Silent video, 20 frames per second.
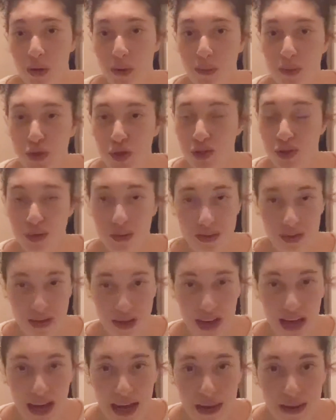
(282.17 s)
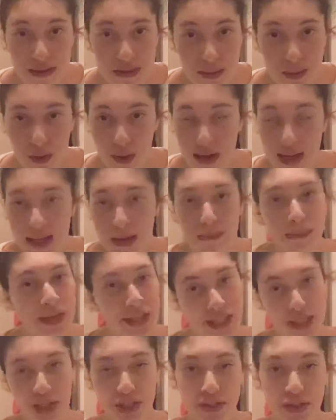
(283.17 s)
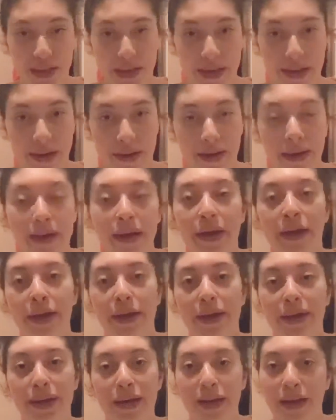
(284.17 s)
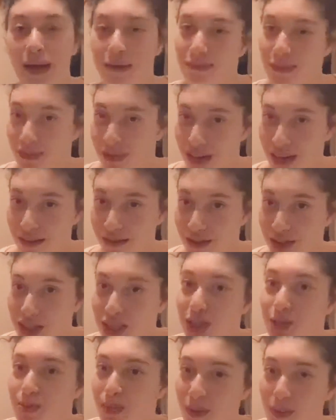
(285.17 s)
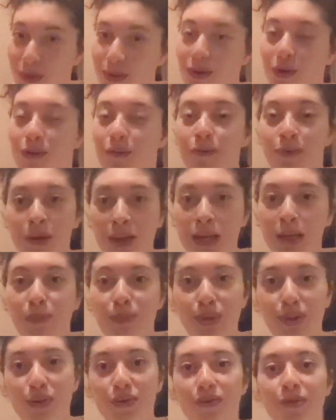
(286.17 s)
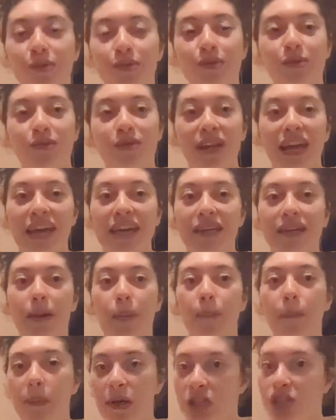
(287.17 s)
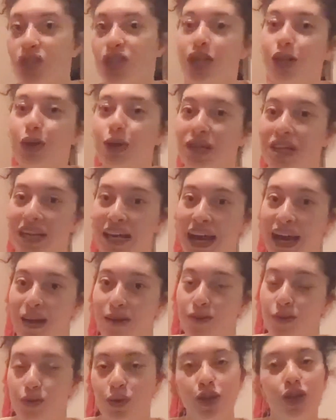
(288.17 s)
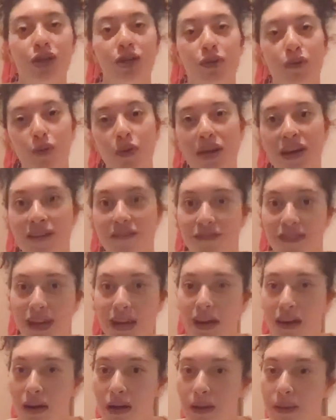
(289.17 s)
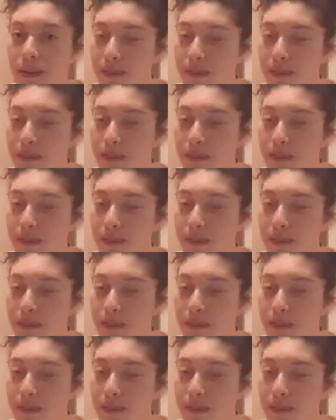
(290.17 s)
We just go to our house. We've got like a mansion there. I'm not that rich, but we've got a really beautiful like mansion looking house or you can call it a villa